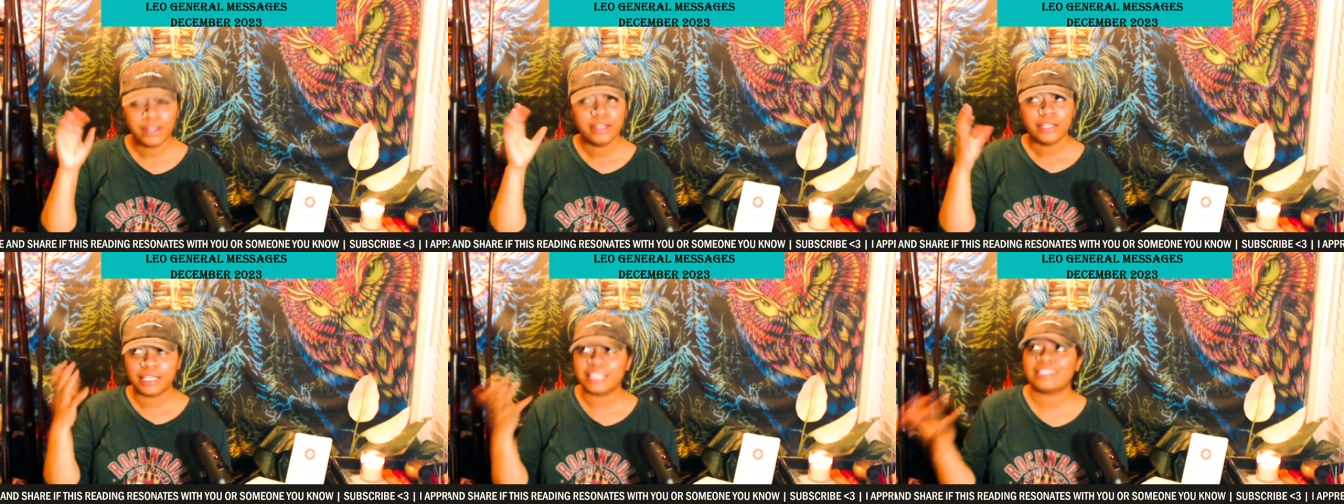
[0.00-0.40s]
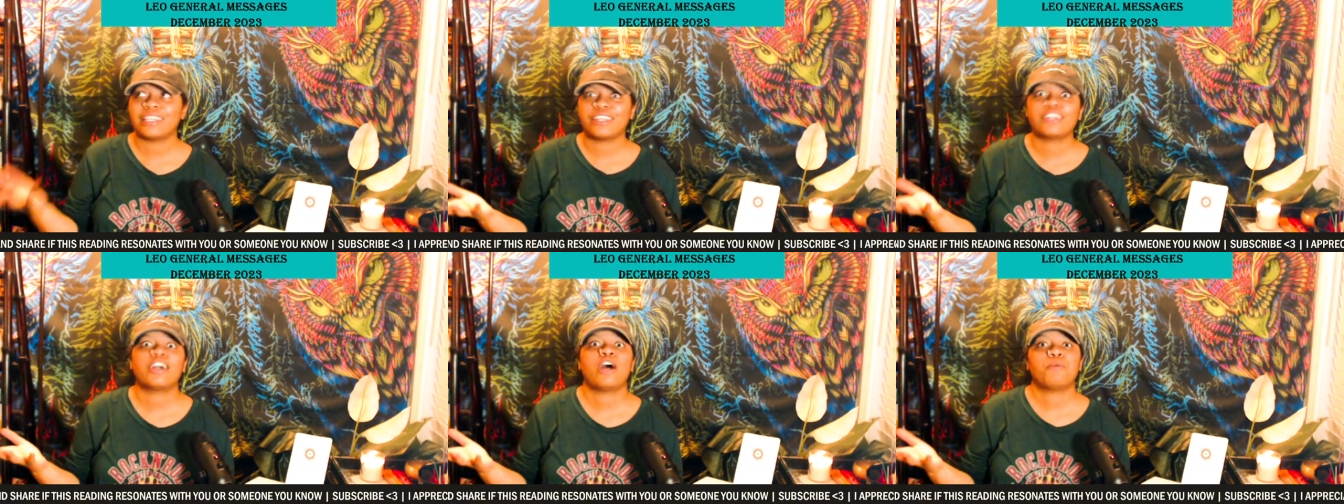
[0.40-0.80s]
that's
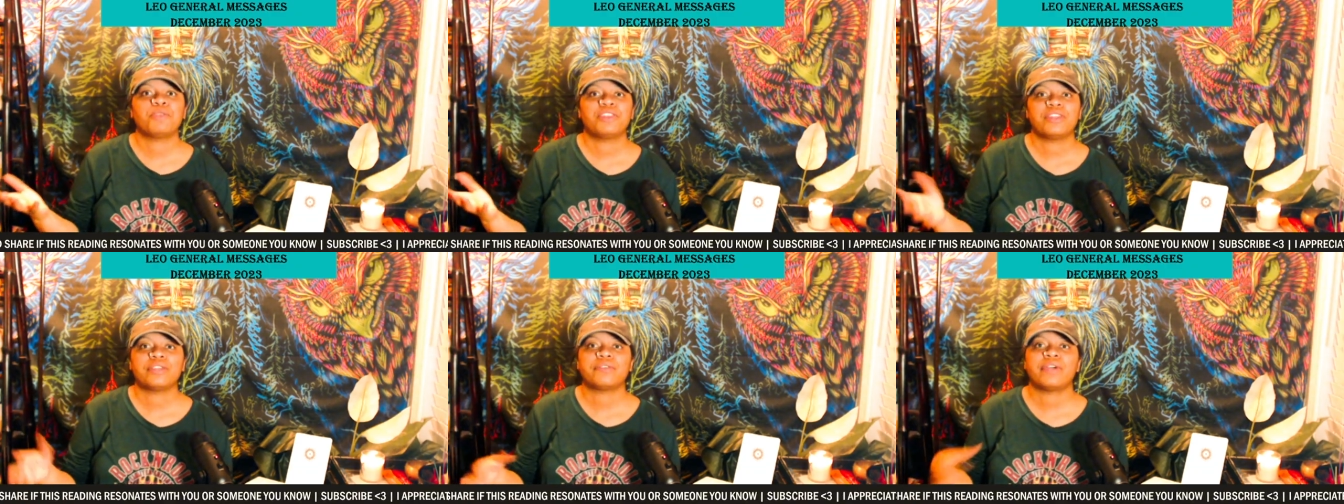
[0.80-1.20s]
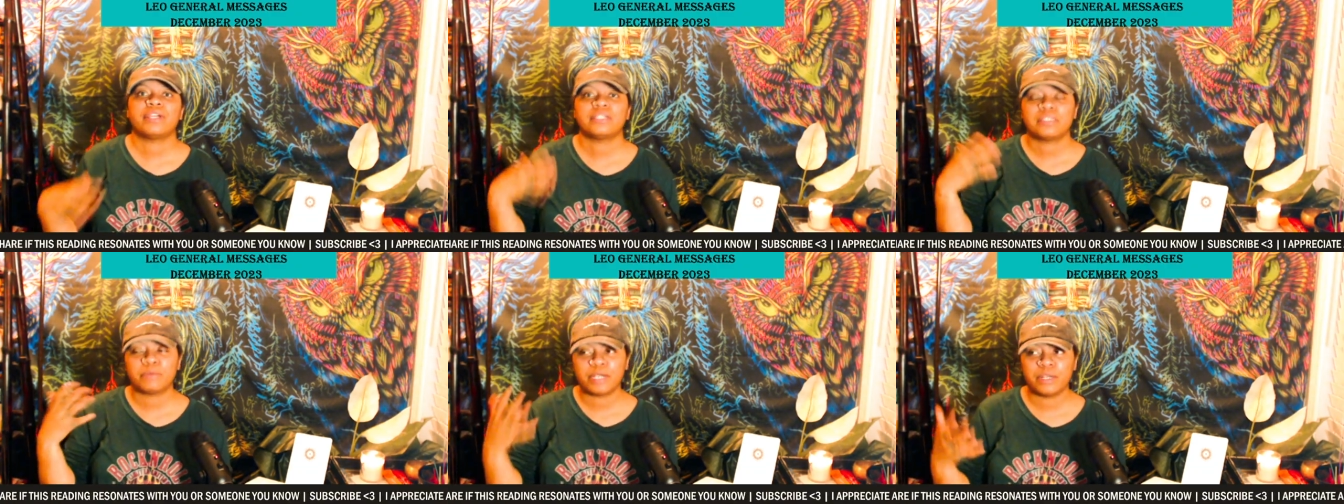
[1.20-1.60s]
like a common thing,
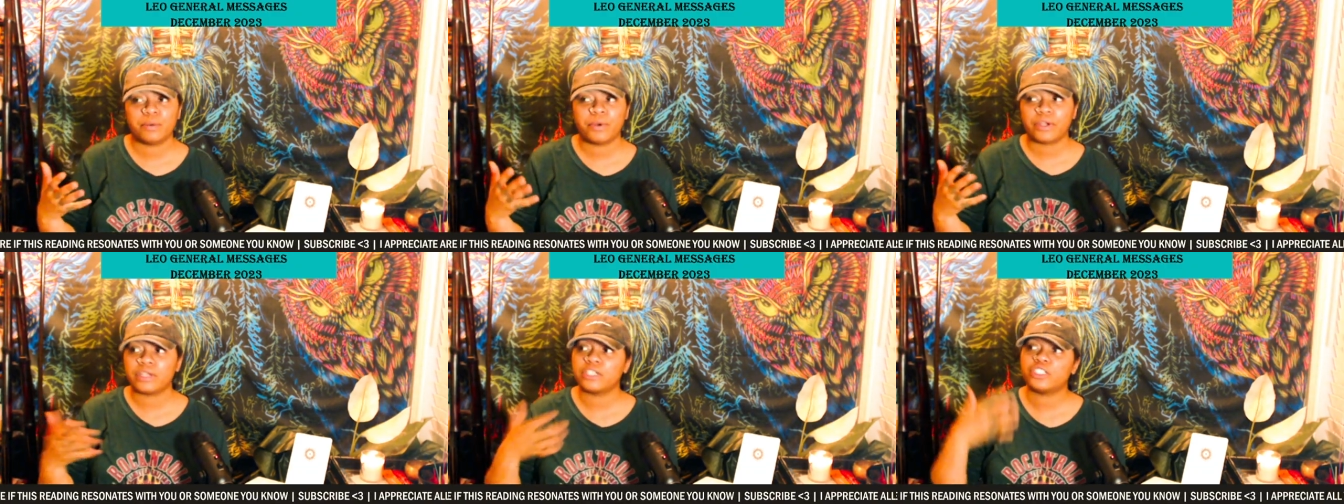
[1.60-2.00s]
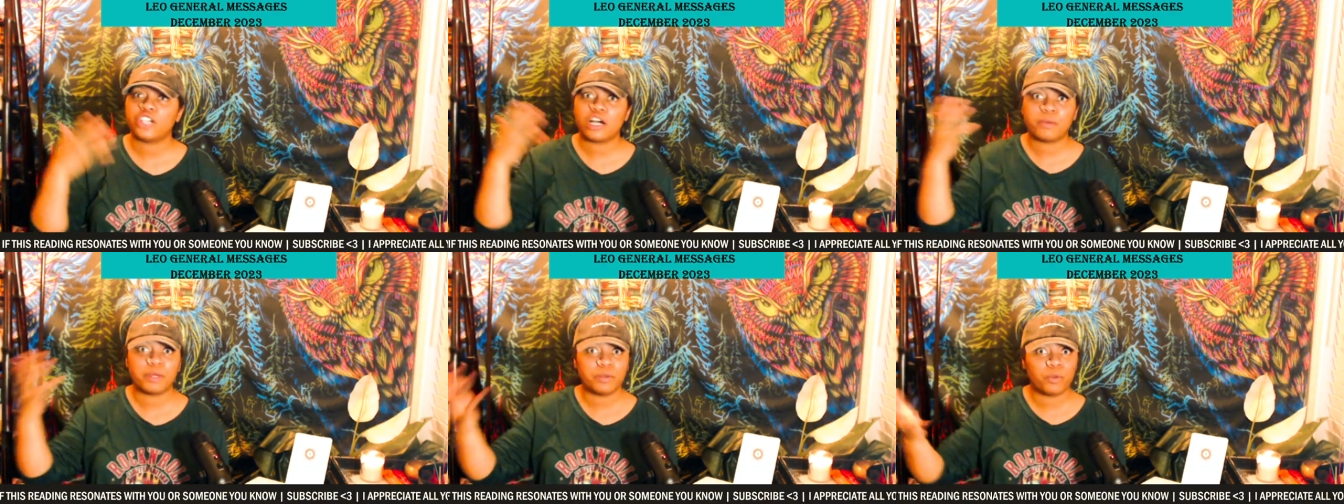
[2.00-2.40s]
right? Somebody working a
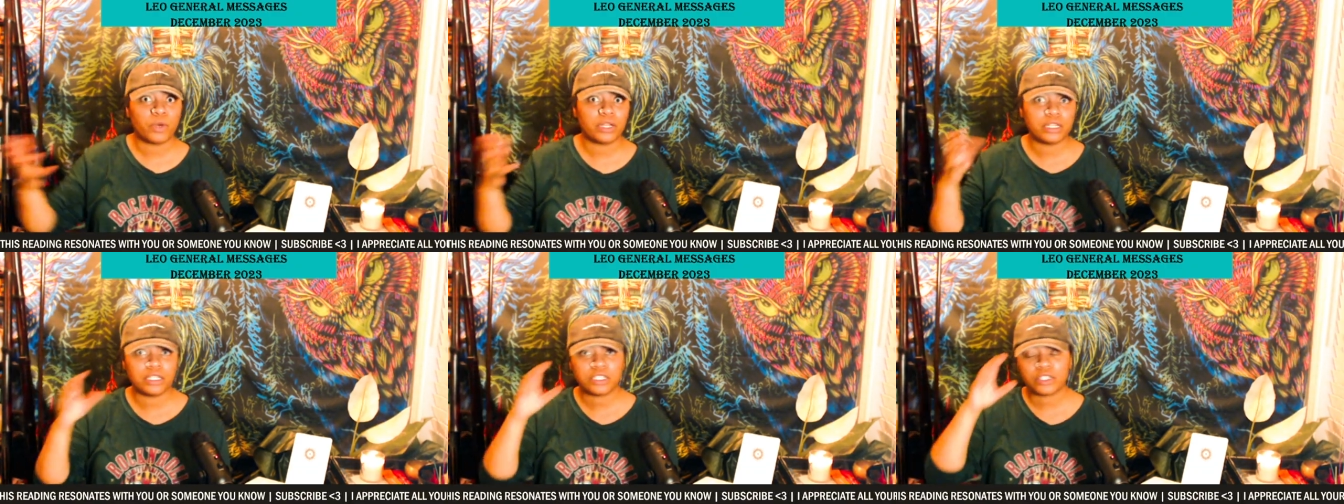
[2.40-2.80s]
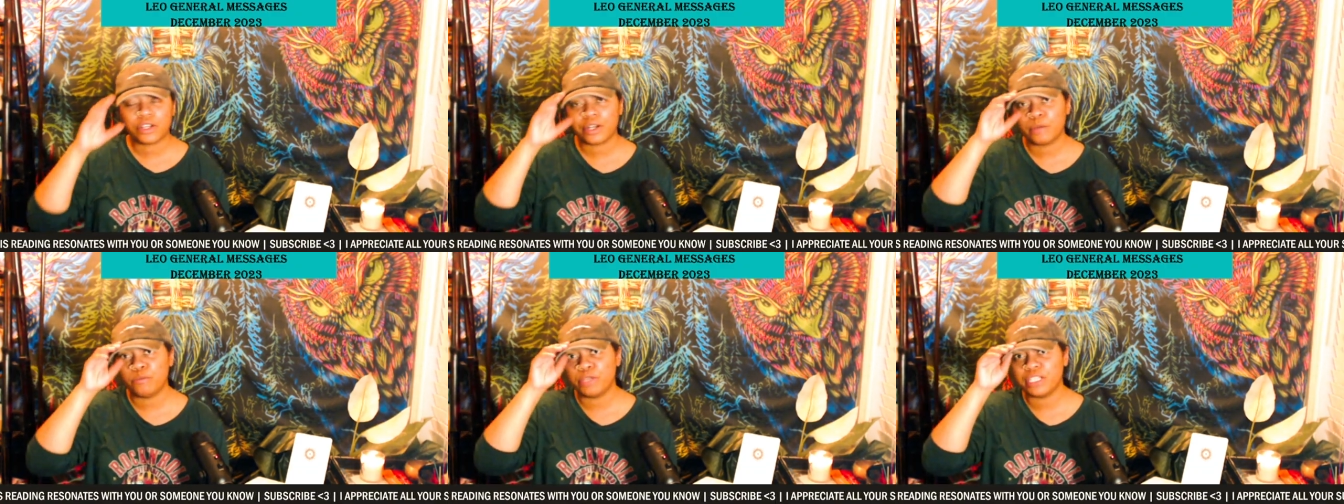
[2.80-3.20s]
job and wanting to
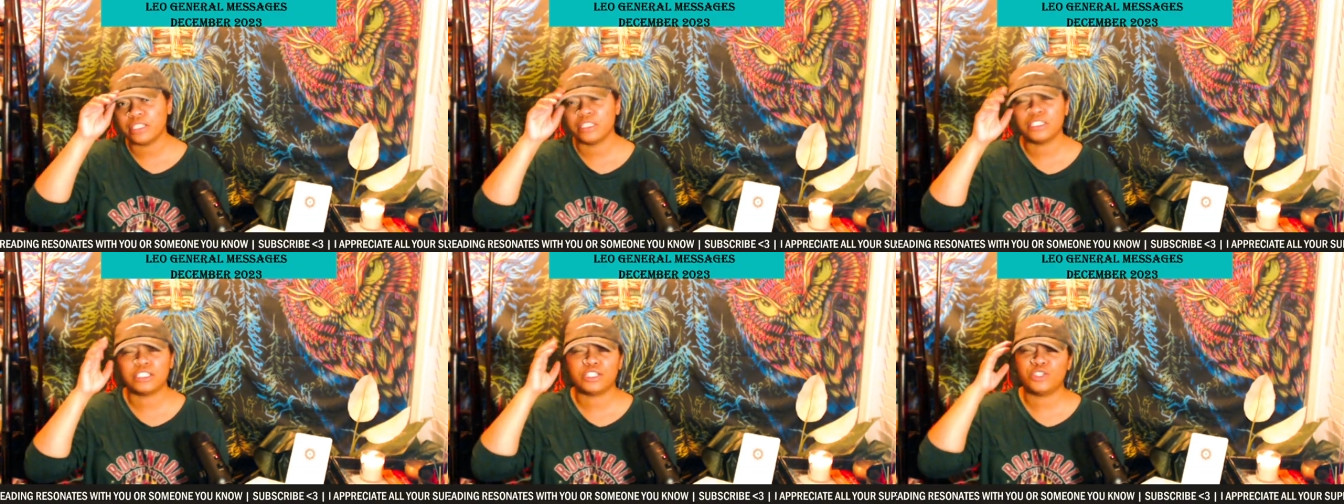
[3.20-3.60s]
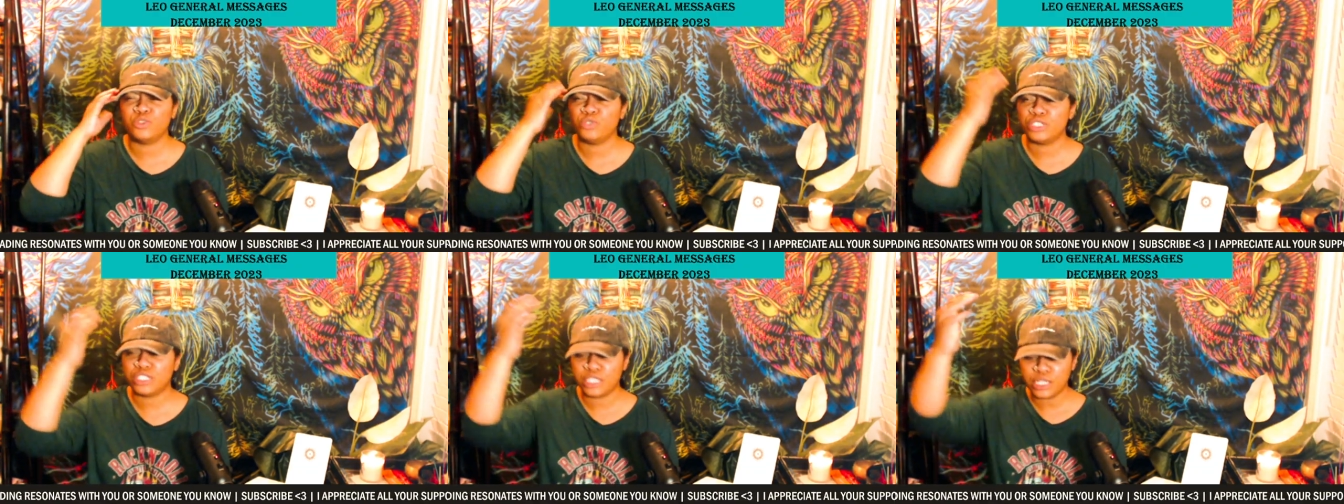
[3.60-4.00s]
start a business, and
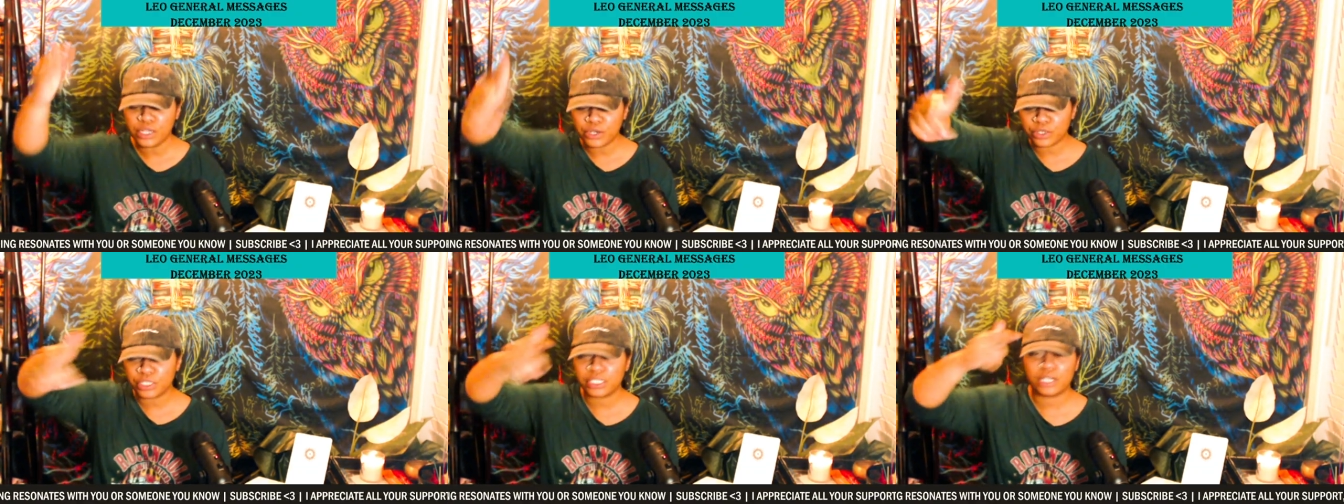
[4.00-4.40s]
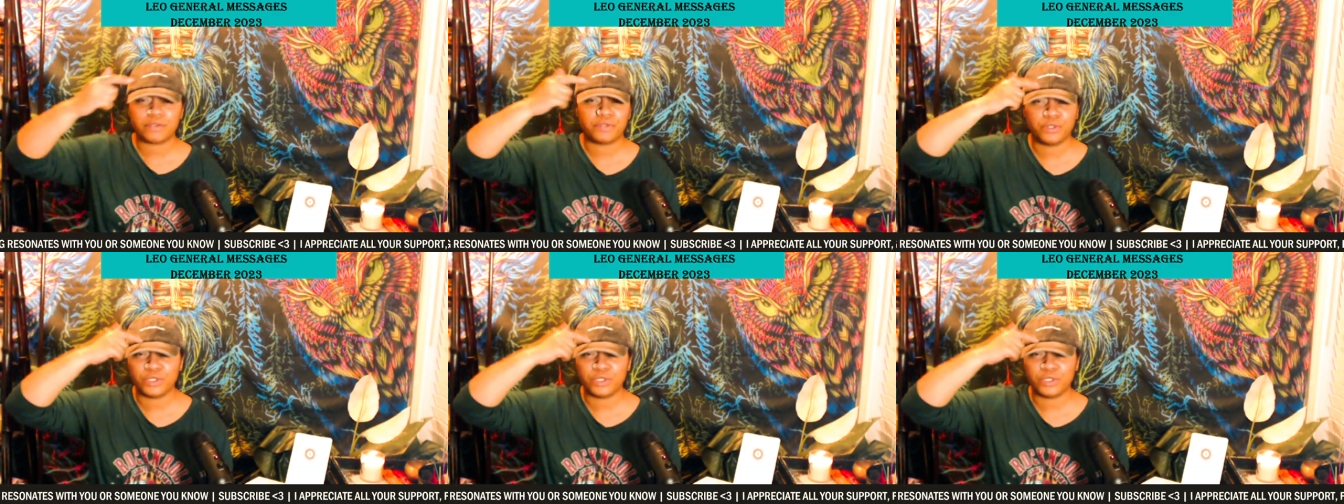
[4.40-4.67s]
you see yourself,